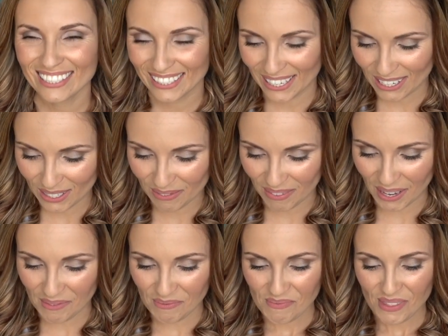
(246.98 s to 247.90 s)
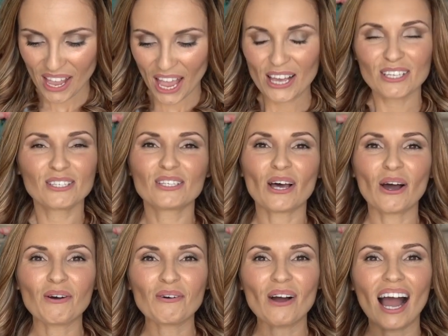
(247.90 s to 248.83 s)
excuse me.
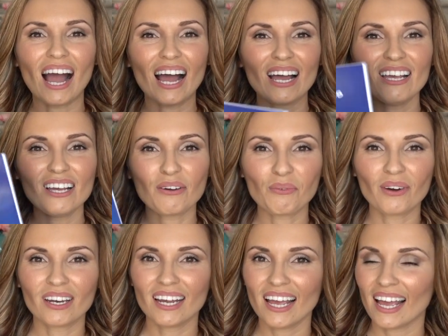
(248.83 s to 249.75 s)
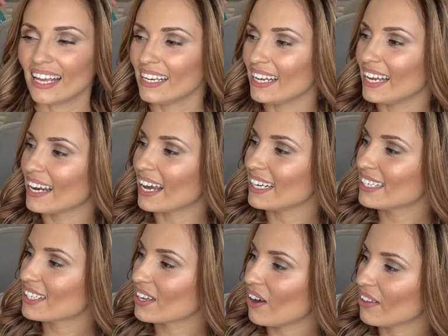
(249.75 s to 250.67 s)
So I went ahead and I
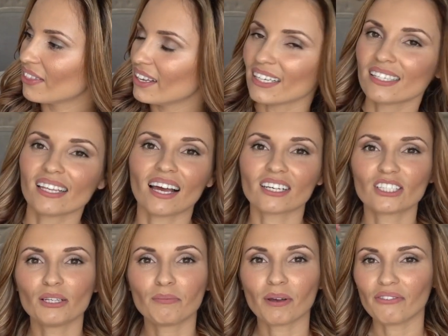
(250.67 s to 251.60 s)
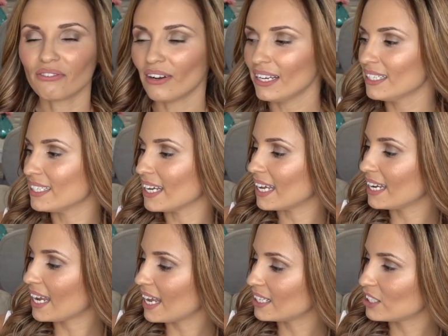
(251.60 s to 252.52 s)
saw this, actually my friend
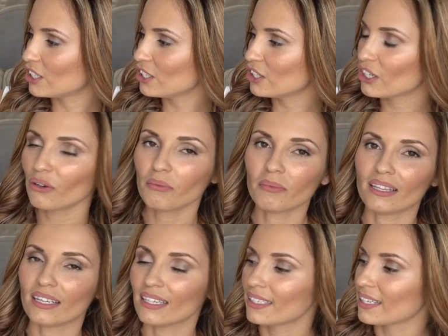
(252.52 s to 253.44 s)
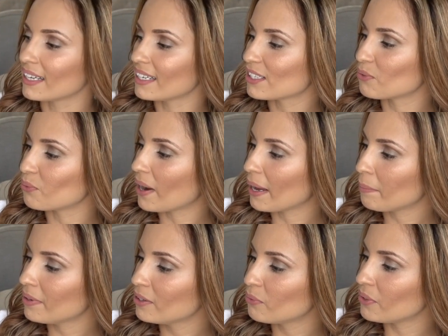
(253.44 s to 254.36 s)
did, and she showed me this, and it's
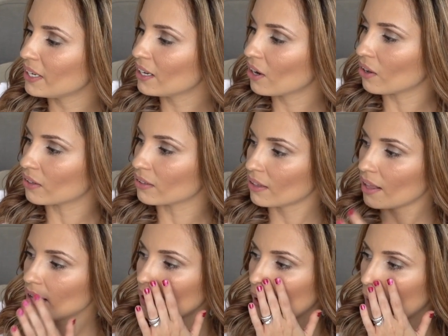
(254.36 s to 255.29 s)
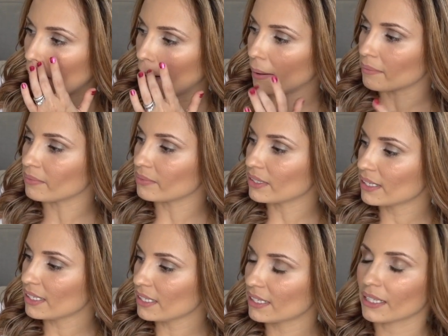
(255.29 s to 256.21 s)
rapid recall um,
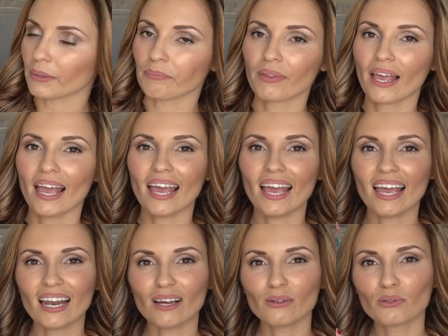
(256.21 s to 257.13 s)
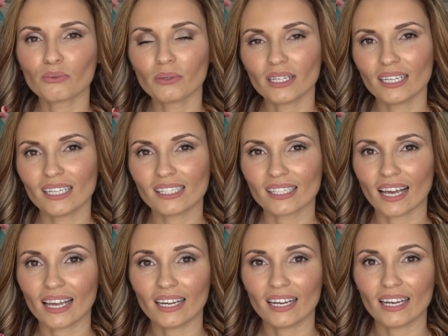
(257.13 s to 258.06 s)
system. And I was really
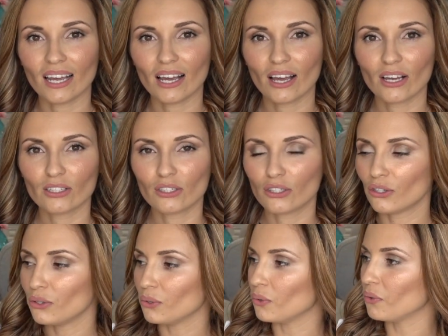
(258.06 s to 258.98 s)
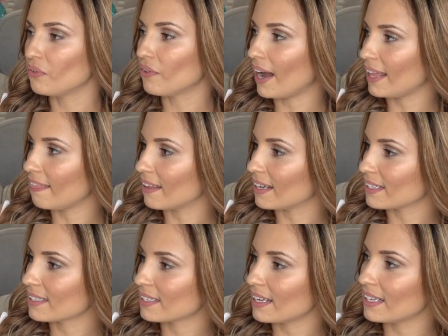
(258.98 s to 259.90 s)
excited to find
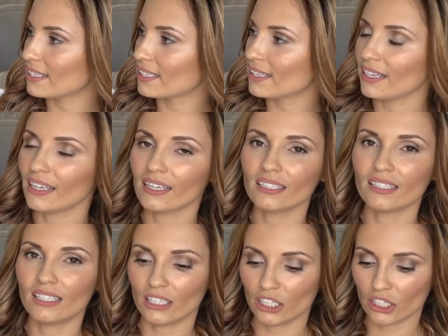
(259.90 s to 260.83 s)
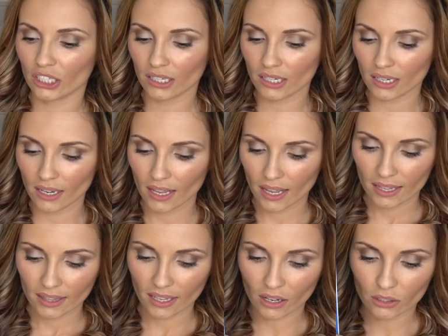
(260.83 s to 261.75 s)
this. It's the addition,
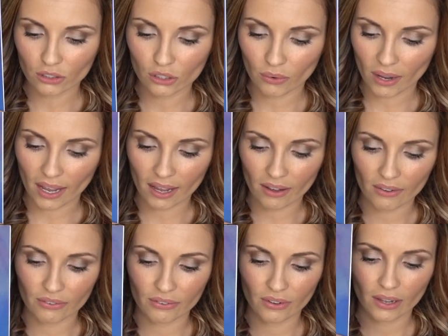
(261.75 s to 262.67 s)
they also have